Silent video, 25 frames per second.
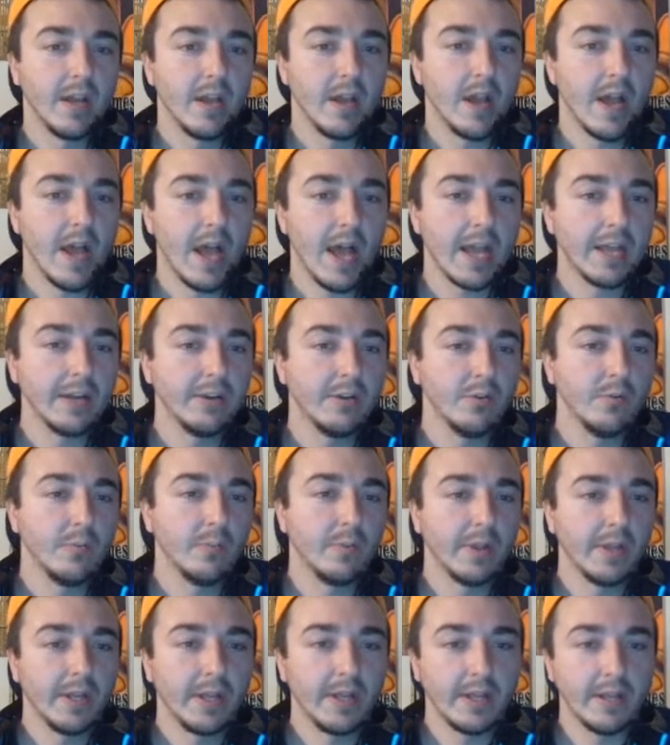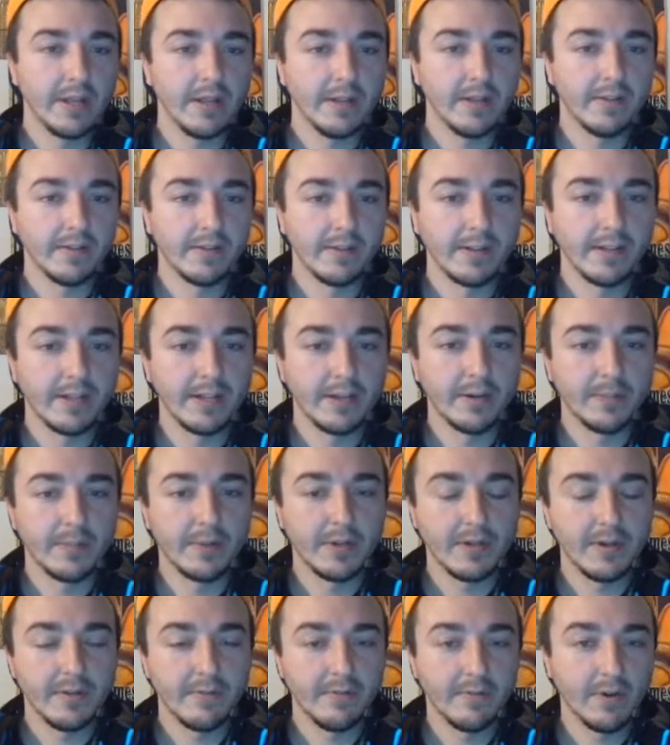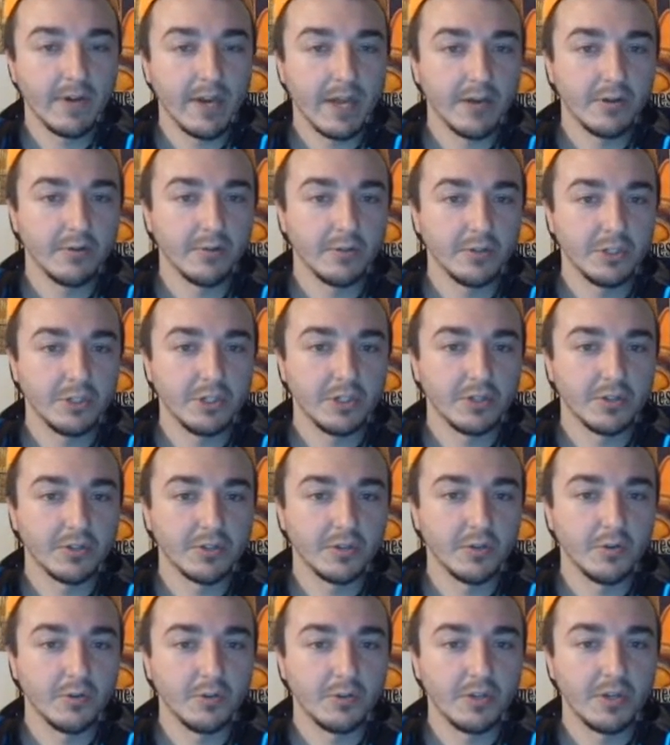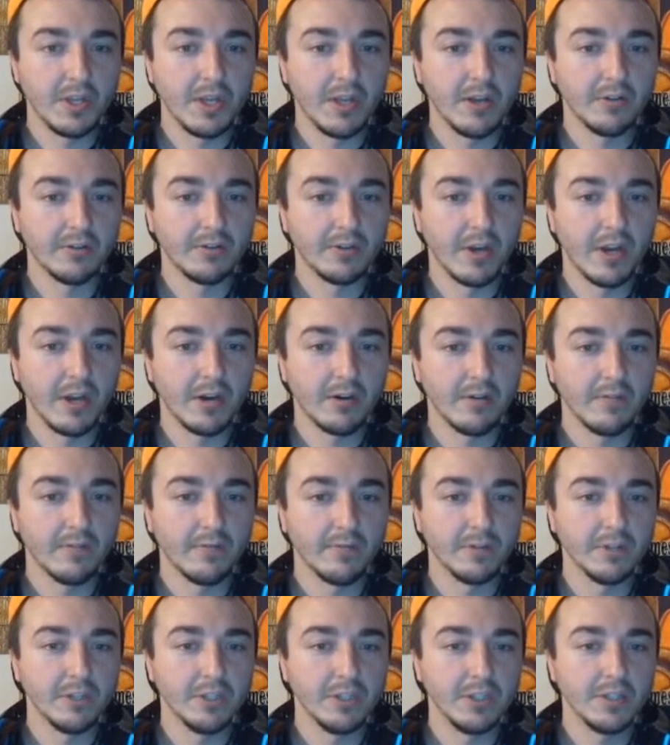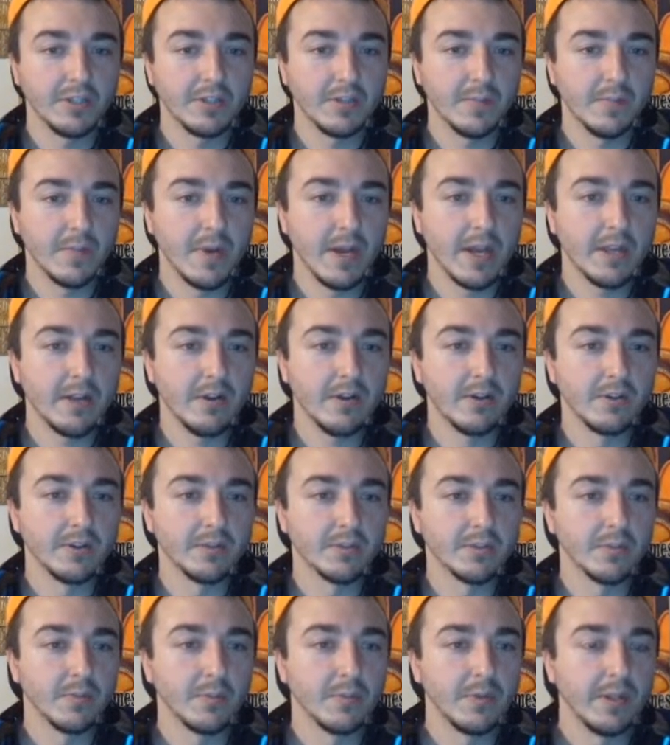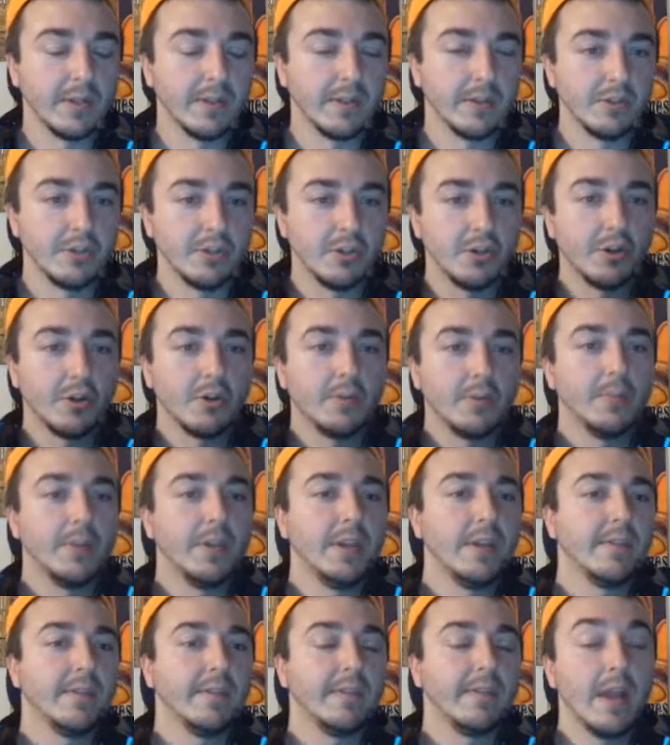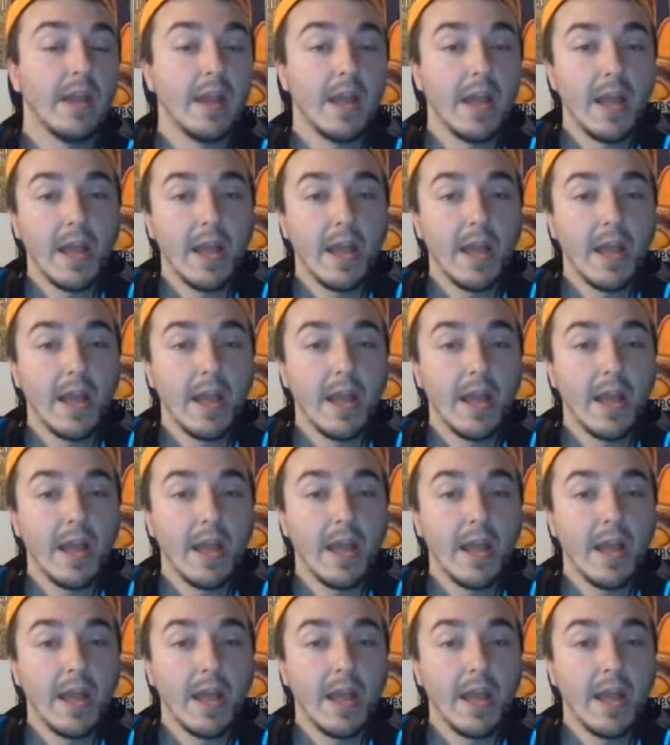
I do play a little bit different. I don't just go yugioh for Schism. I also play the Shaddoll Beast.